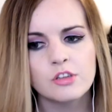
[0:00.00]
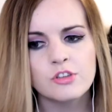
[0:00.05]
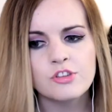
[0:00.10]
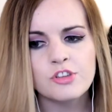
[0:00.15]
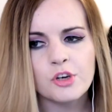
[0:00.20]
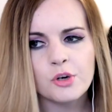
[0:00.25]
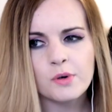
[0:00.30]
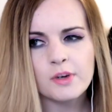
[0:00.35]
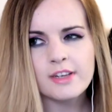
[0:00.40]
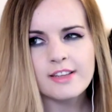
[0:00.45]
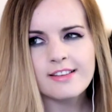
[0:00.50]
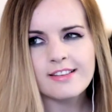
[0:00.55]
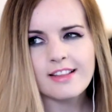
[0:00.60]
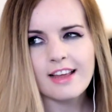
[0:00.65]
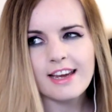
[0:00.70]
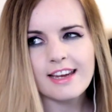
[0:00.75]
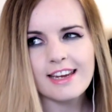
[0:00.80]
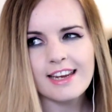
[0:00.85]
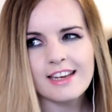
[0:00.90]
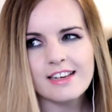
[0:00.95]
So it's
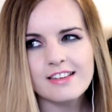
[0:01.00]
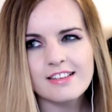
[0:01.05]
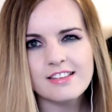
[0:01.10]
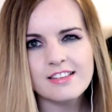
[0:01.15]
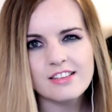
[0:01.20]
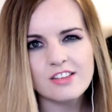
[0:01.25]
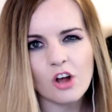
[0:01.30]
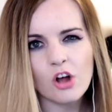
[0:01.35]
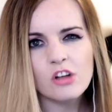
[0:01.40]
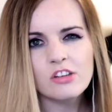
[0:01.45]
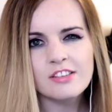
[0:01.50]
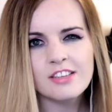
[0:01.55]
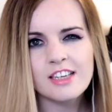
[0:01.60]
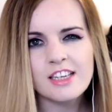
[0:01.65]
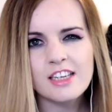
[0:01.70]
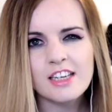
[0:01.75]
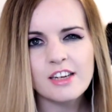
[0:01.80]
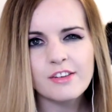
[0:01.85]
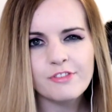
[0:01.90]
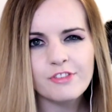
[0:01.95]
like
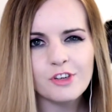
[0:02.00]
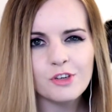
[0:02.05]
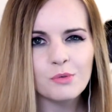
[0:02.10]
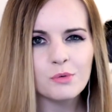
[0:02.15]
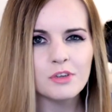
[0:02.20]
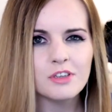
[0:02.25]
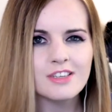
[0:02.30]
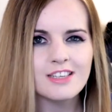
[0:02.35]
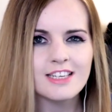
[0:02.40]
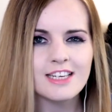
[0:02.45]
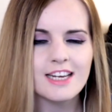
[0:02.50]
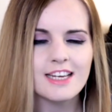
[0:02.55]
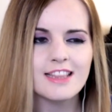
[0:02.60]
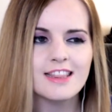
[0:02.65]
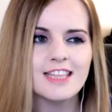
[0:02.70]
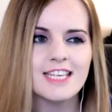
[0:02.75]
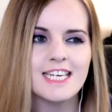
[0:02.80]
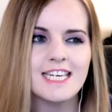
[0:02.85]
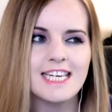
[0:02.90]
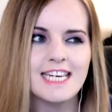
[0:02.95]
insulting if you were to
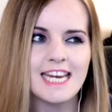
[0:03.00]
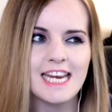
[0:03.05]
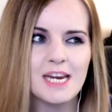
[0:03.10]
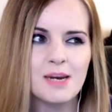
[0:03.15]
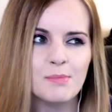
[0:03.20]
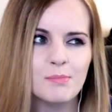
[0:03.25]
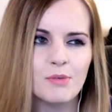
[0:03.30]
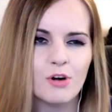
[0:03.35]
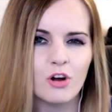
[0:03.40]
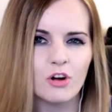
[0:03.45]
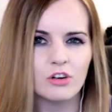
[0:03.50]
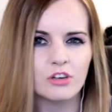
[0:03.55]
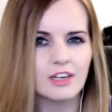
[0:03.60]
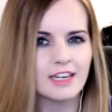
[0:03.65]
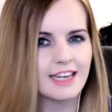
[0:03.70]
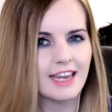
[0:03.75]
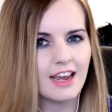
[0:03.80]
get the name wrong, I